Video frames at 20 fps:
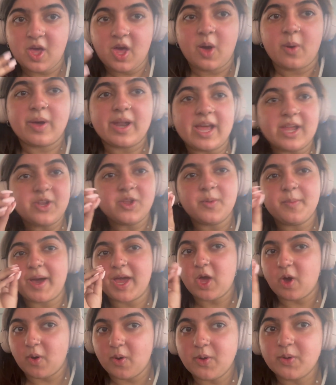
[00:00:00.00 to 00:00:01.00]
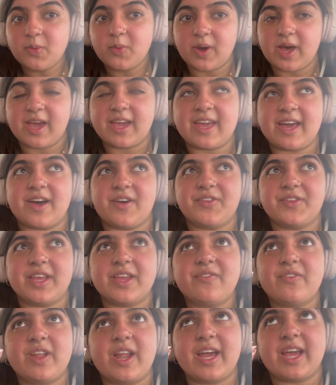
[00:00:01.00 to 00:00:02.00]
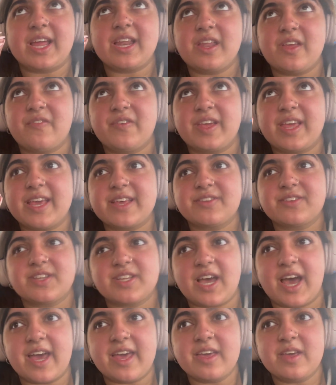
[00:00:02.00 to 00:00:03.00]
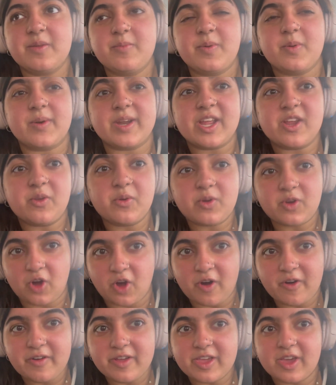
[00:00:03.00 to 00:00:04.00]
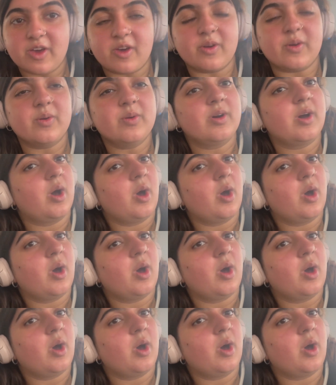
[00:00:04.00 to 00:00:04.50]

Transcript: When I do my own workouts, I feel like I never get as tired, but when I do choreo,